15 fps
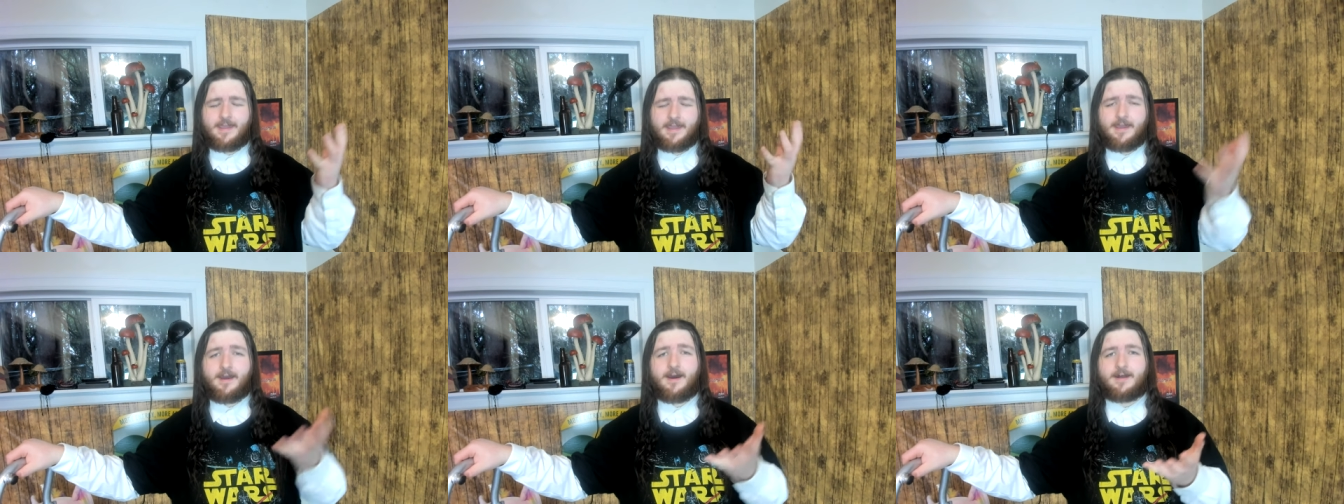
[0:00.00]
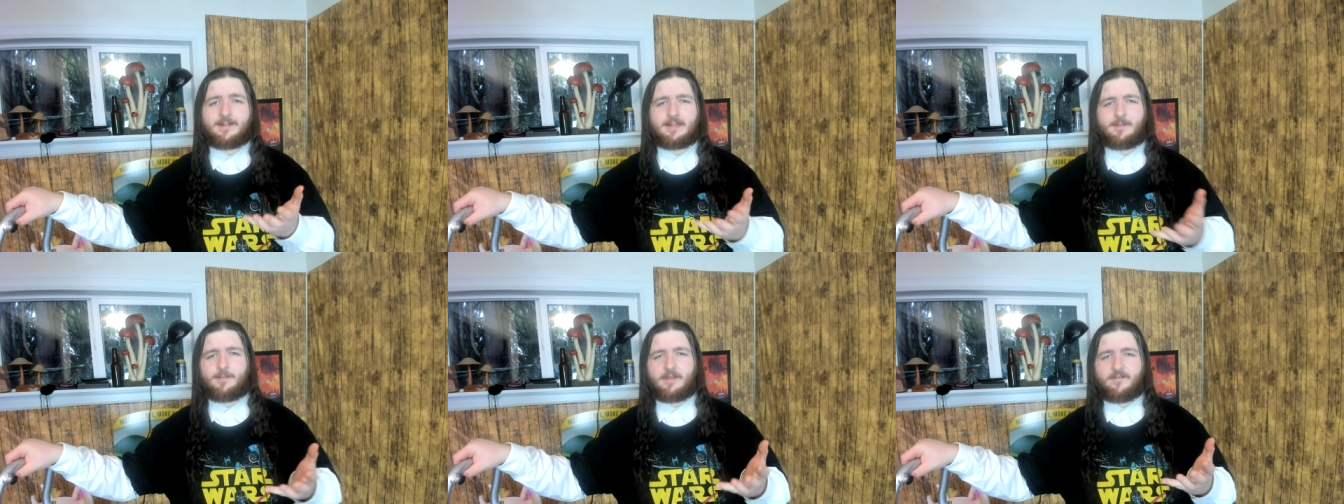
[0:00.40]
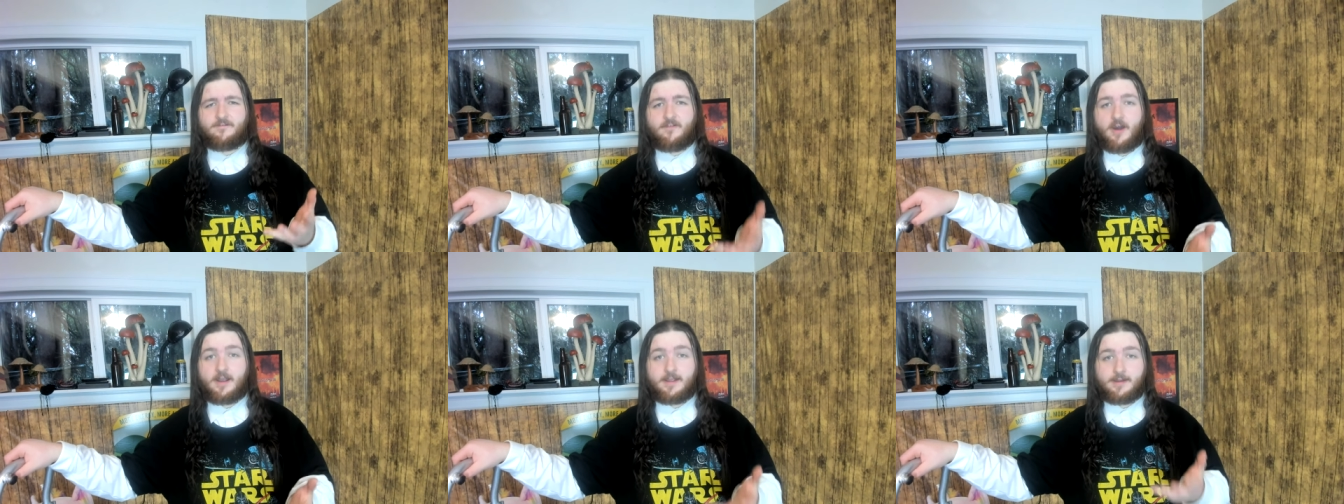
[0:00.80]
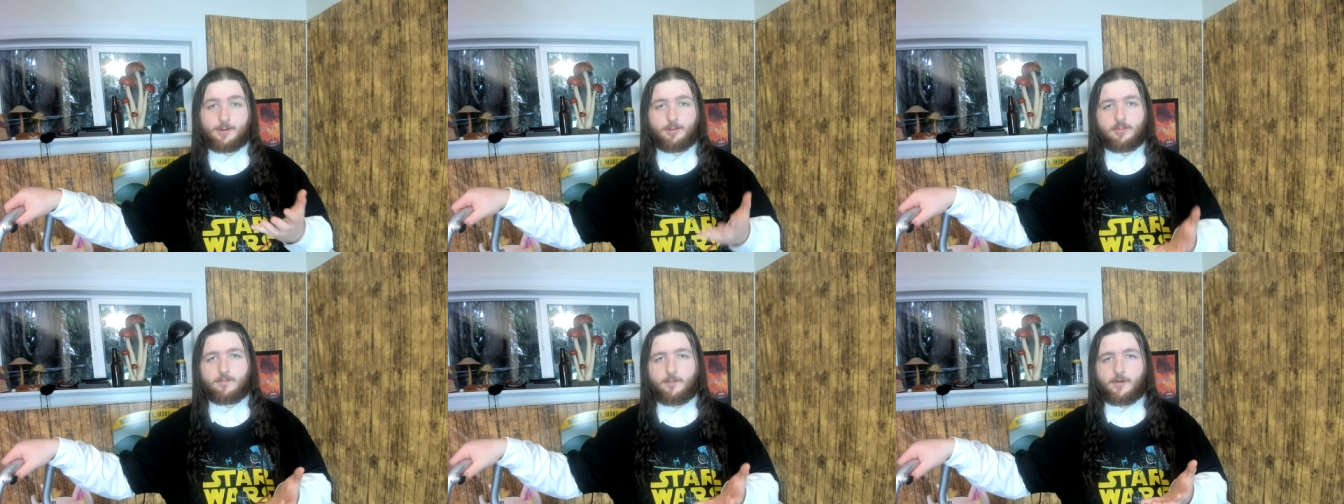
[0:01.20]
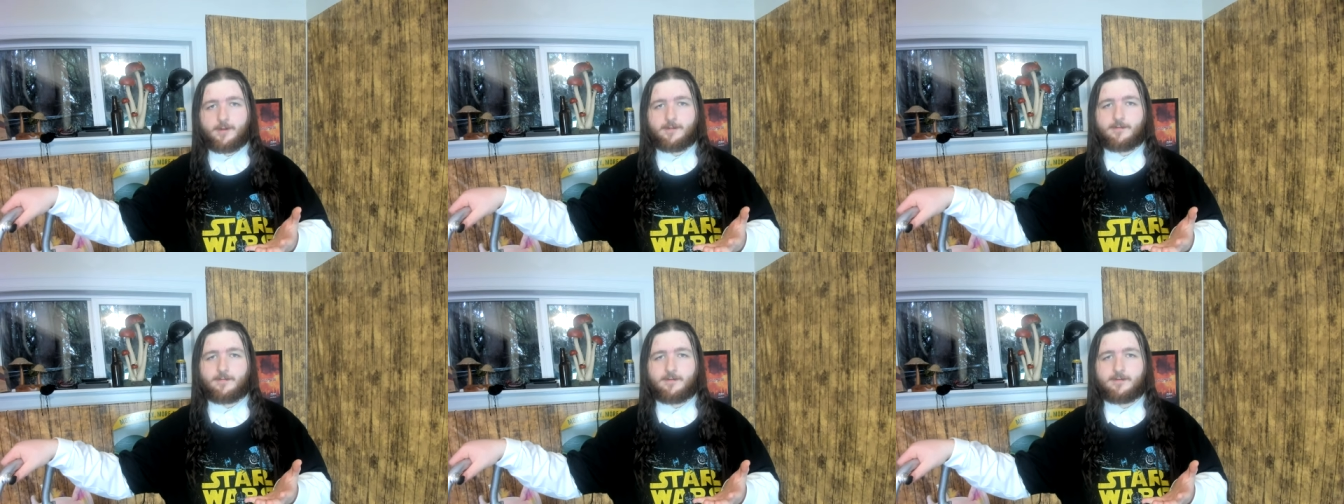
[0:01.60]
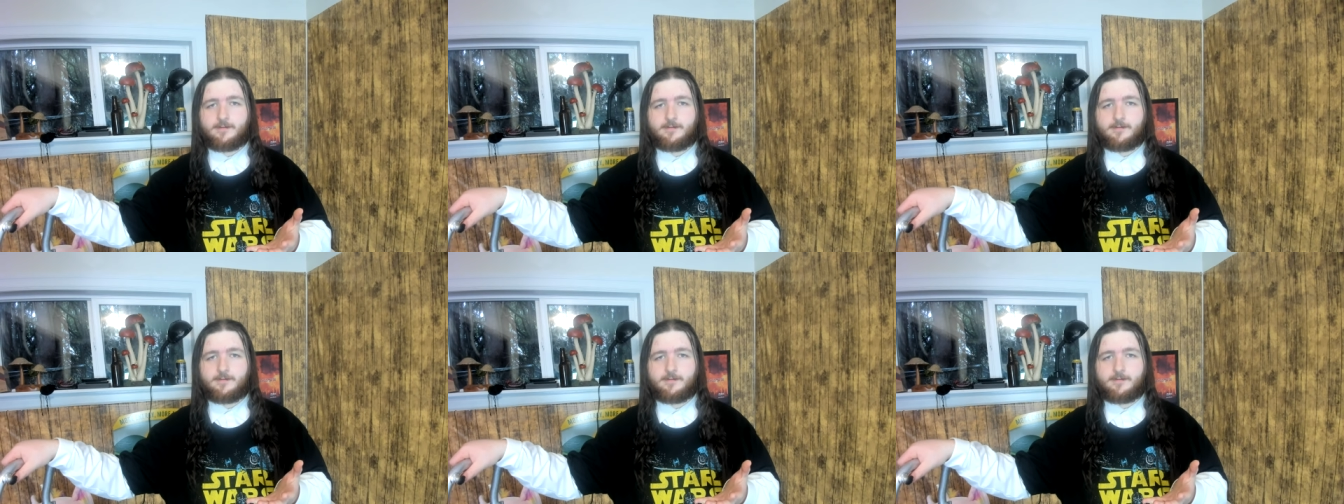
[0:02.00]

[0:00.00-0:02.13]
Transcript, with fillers: it ought to be a fucking spoiler.